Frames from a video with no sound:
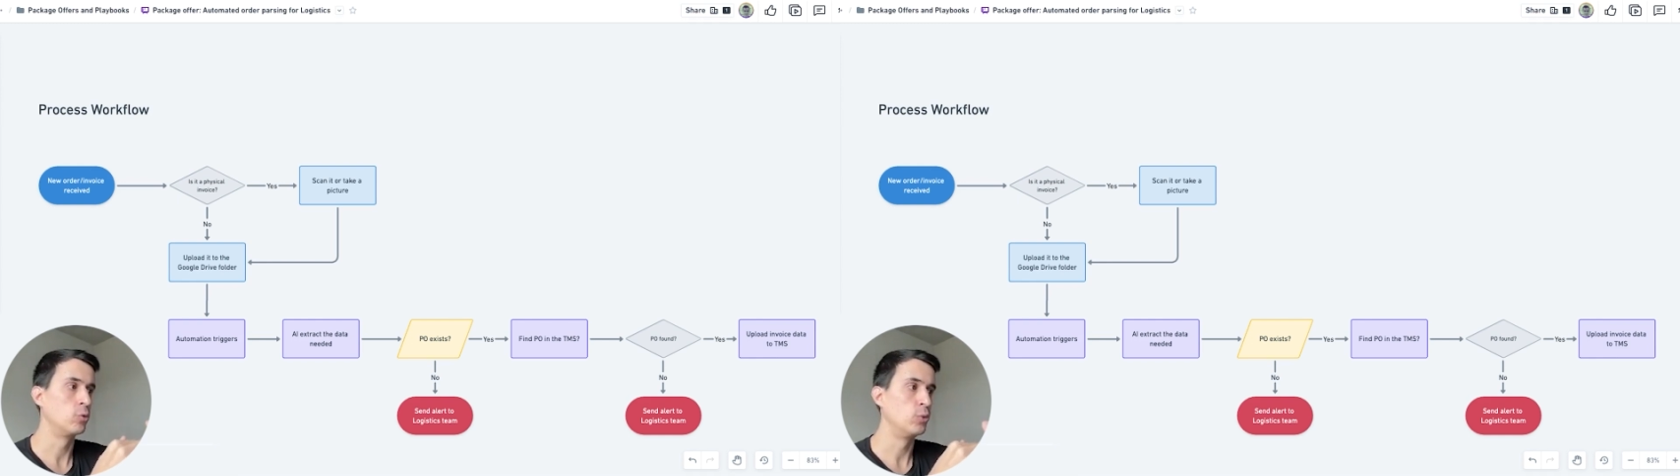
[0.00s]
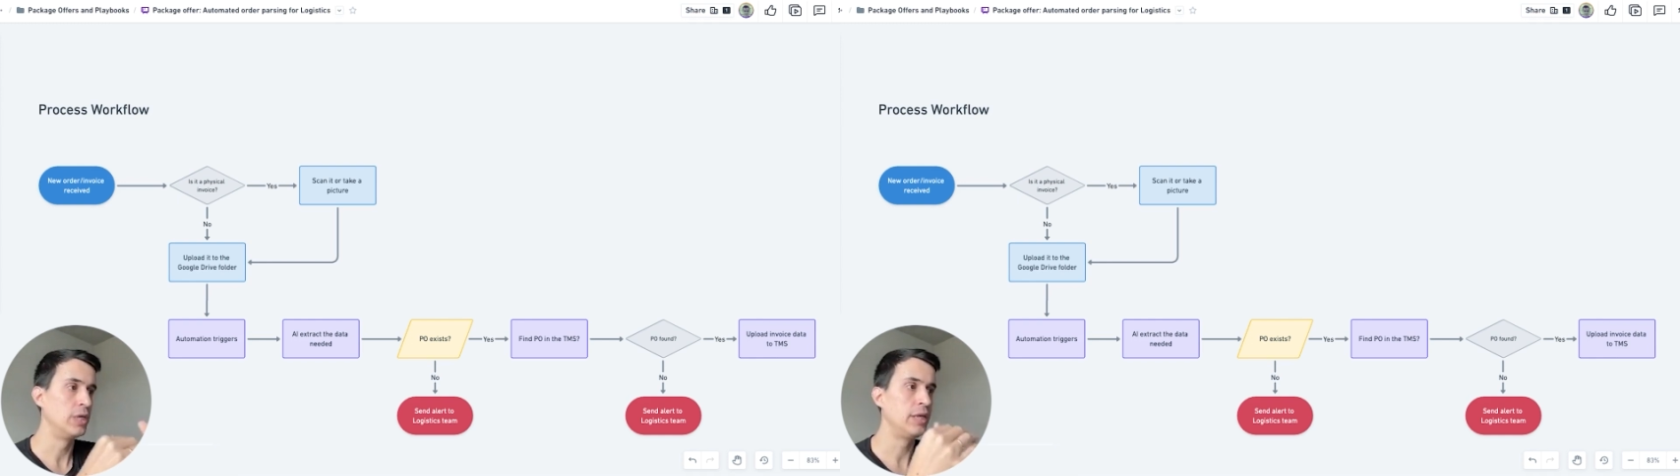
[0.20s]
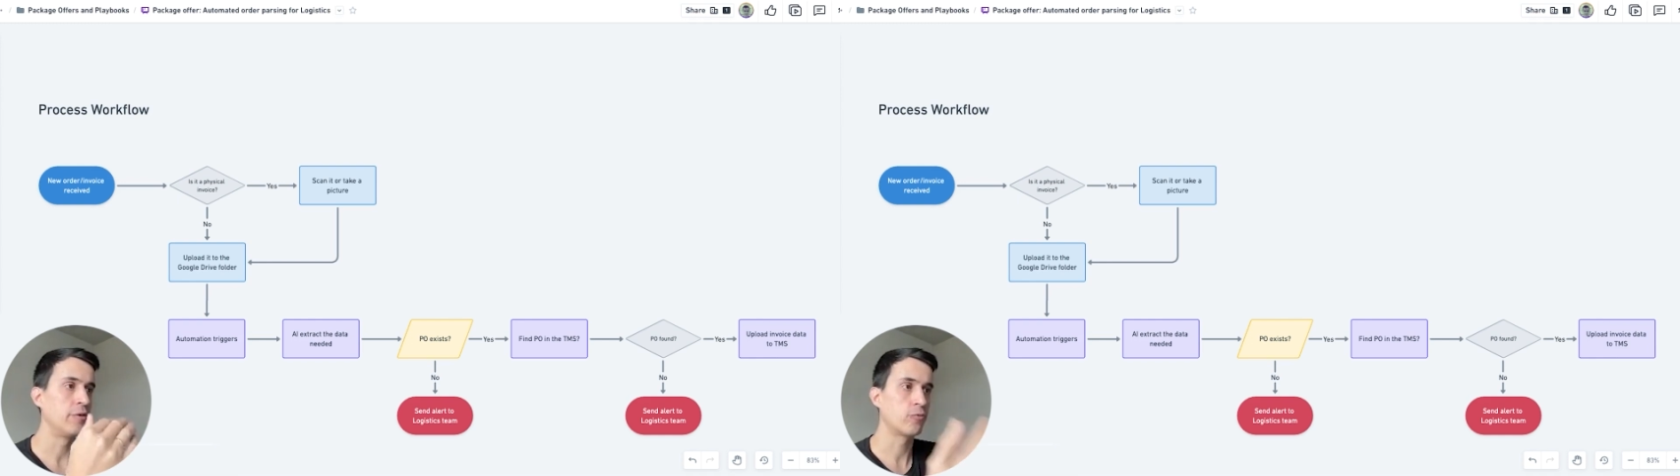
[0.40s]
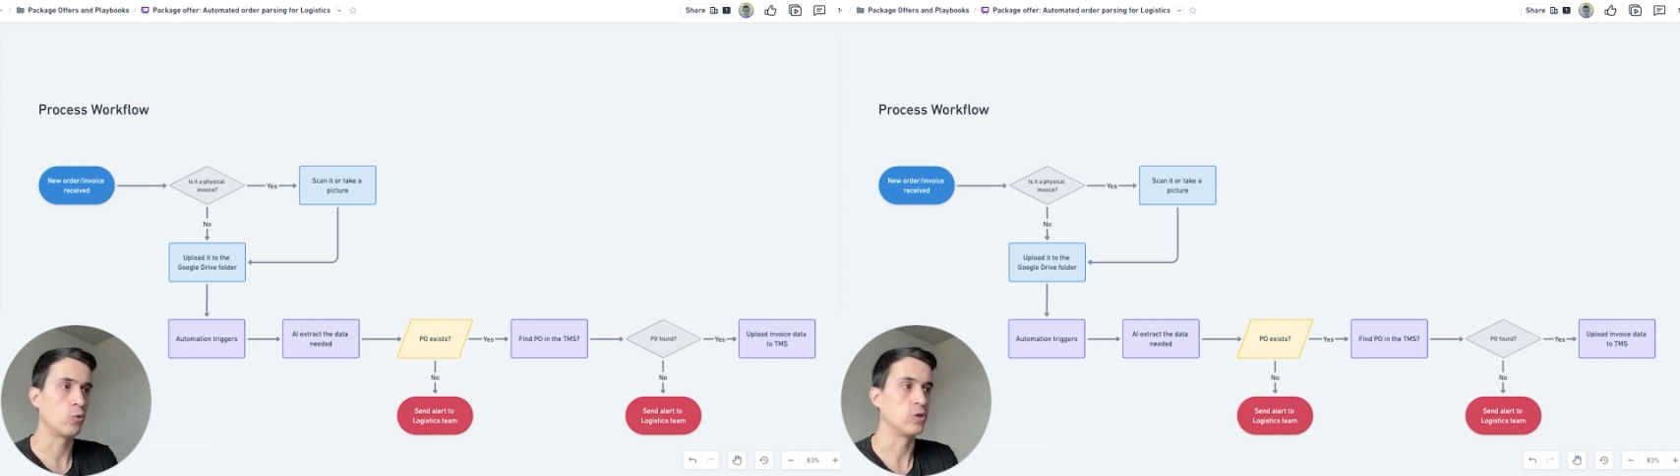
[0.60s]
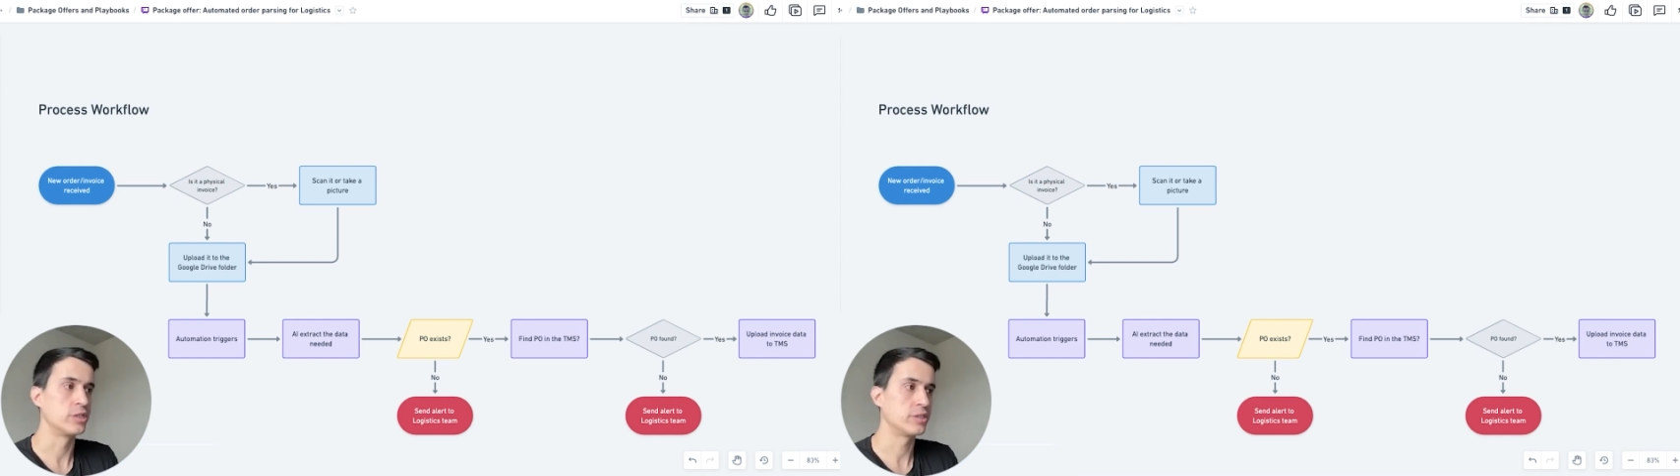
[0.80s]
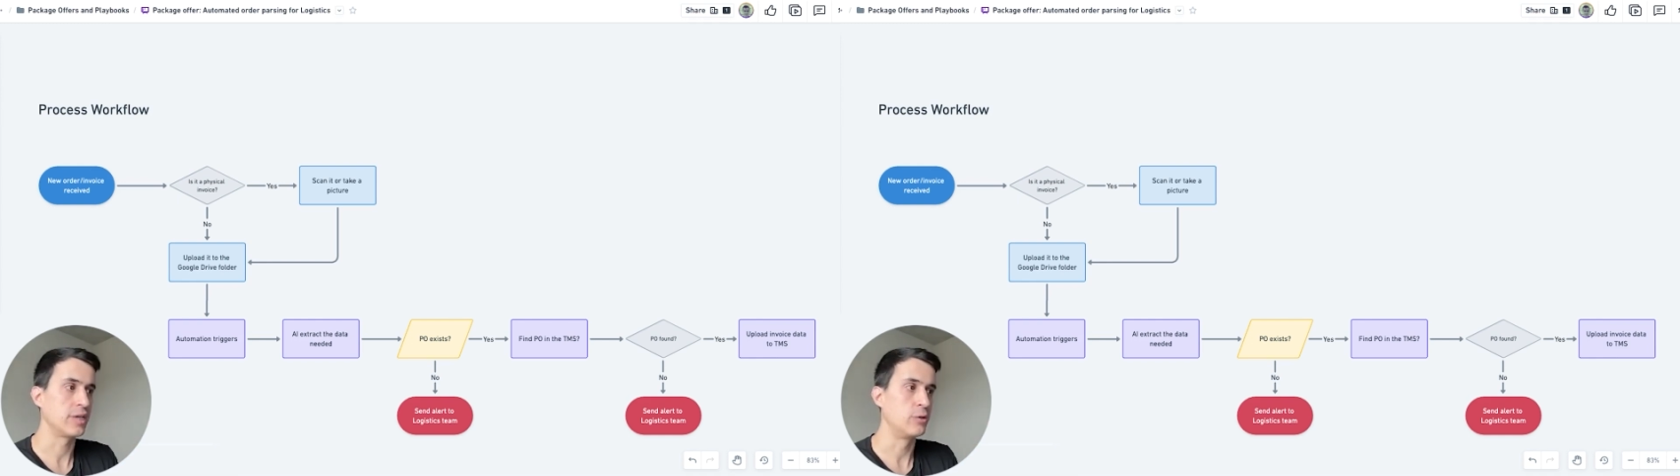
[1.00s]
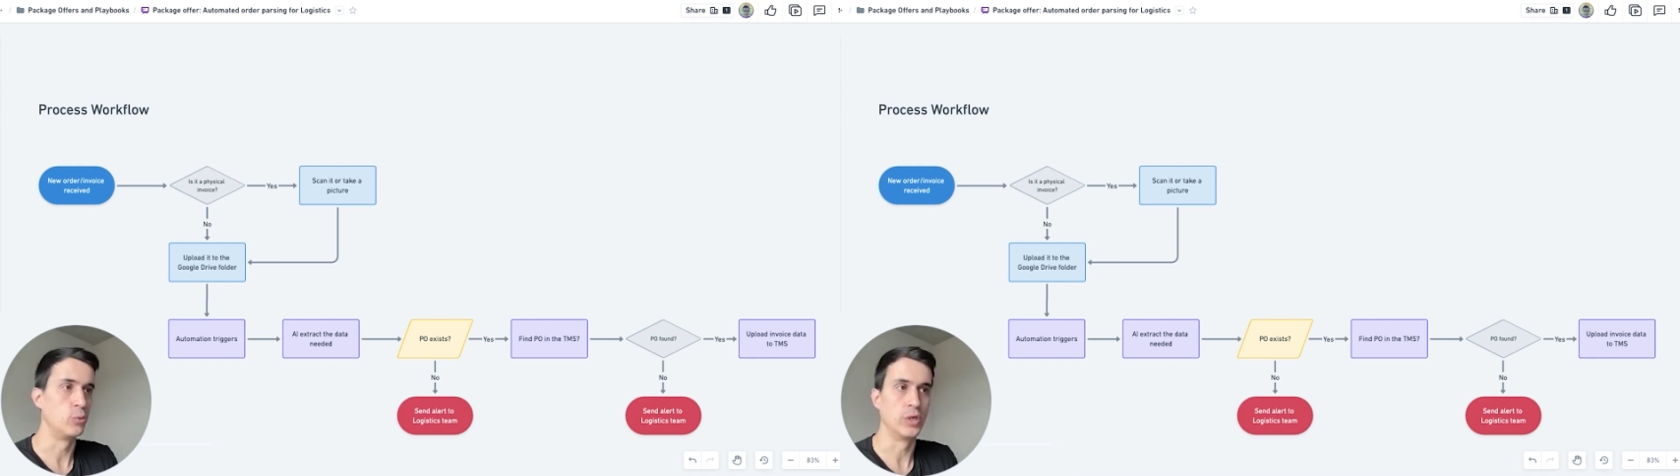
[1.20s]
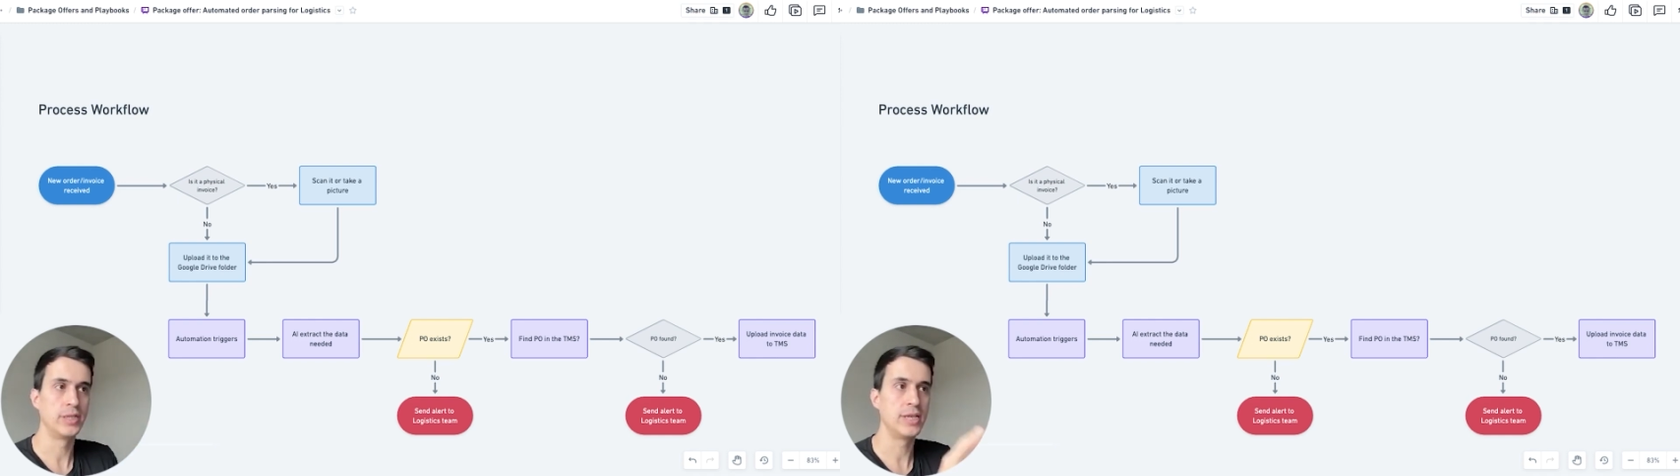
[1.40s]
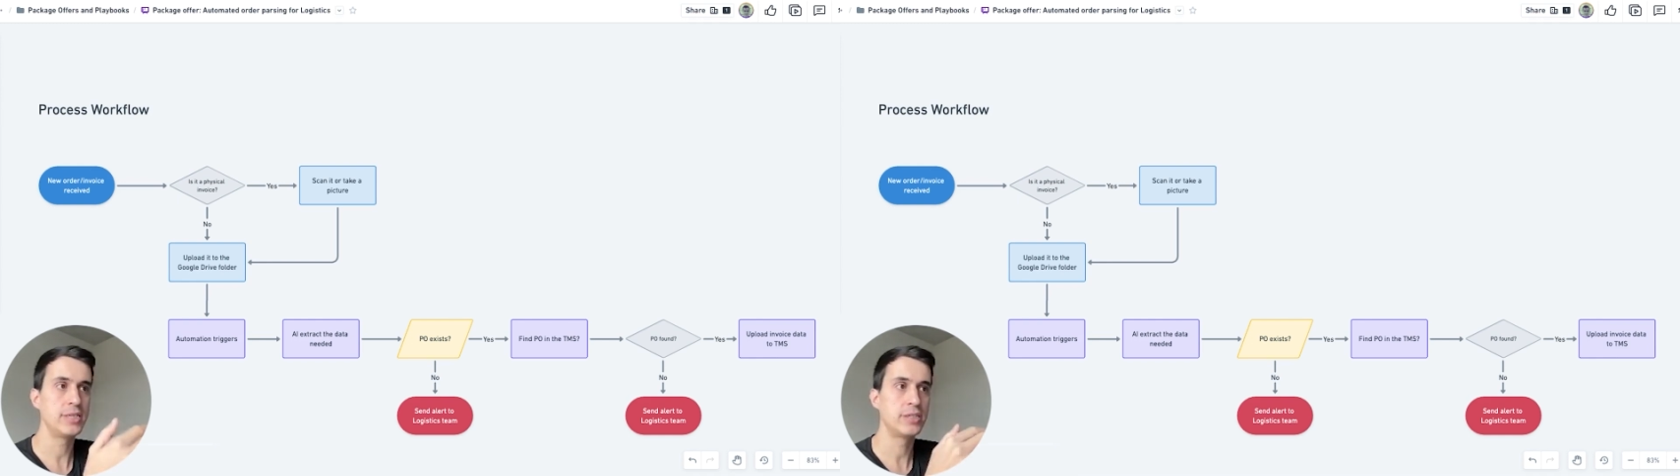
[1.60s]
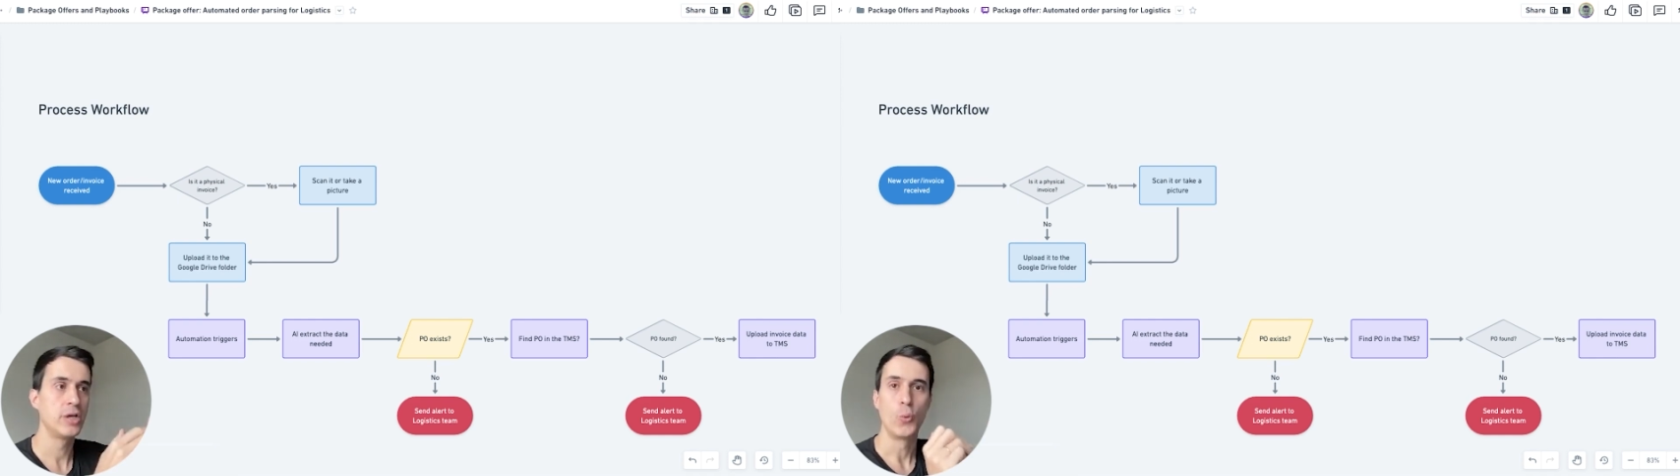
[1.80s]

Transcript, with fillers: really of course start running this